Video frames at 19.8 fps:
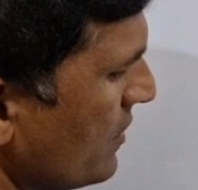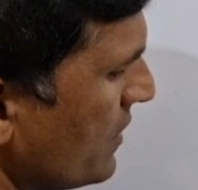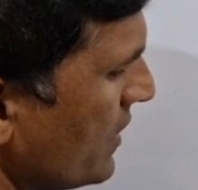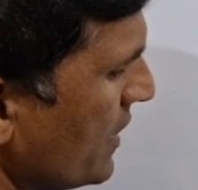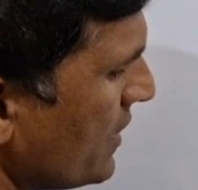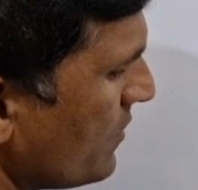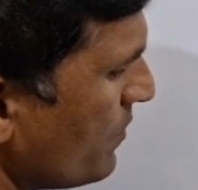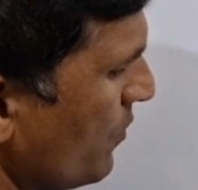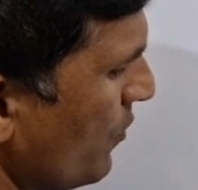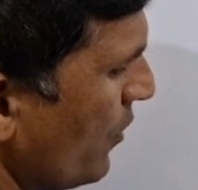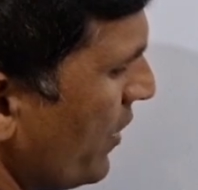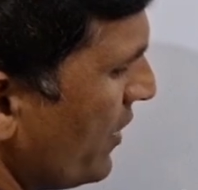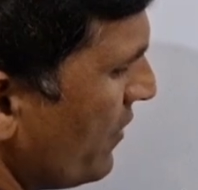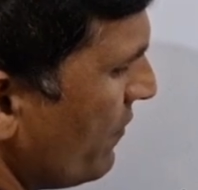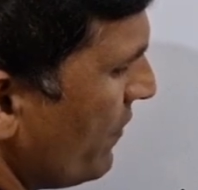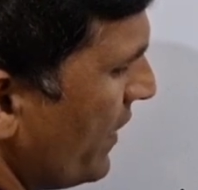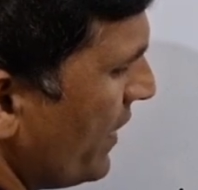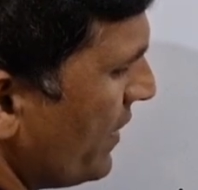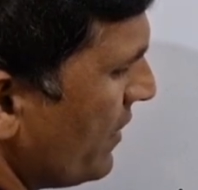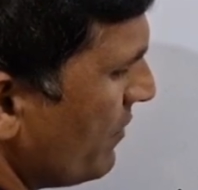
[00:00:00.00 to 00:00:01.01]

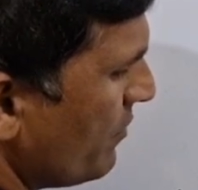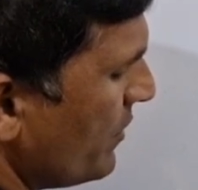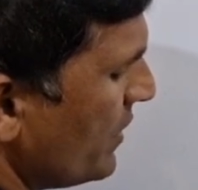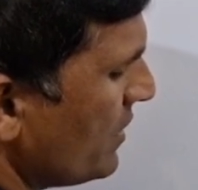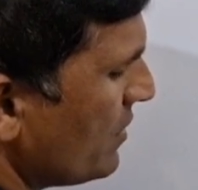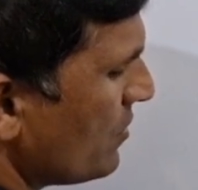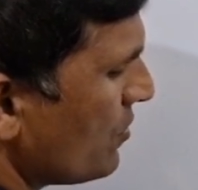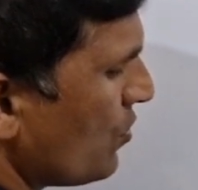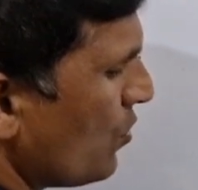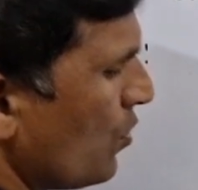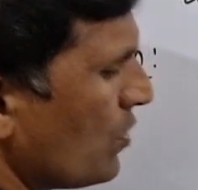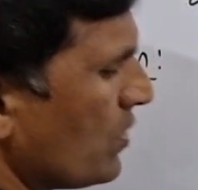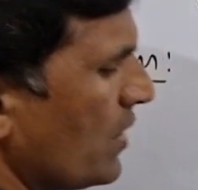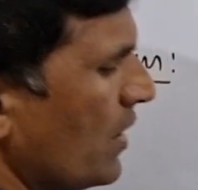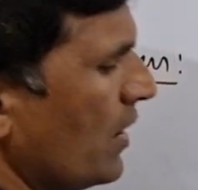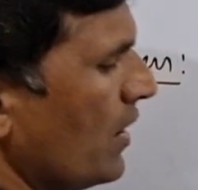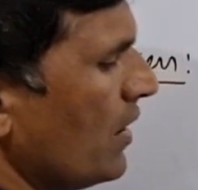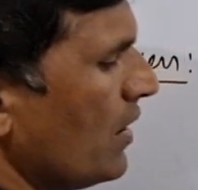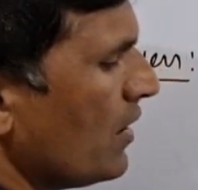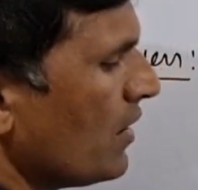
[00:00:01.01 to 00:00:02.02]
6.5 means
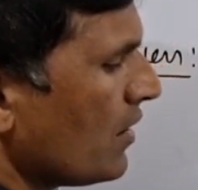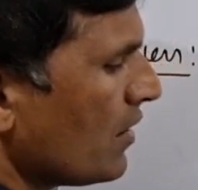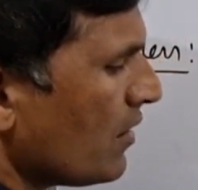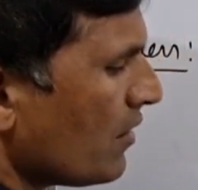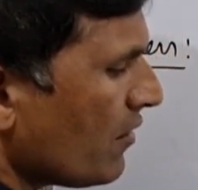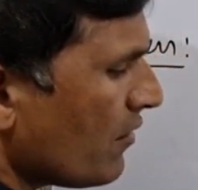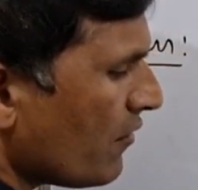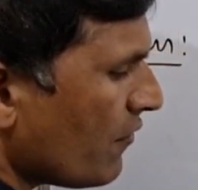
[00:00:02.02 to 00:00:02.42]
total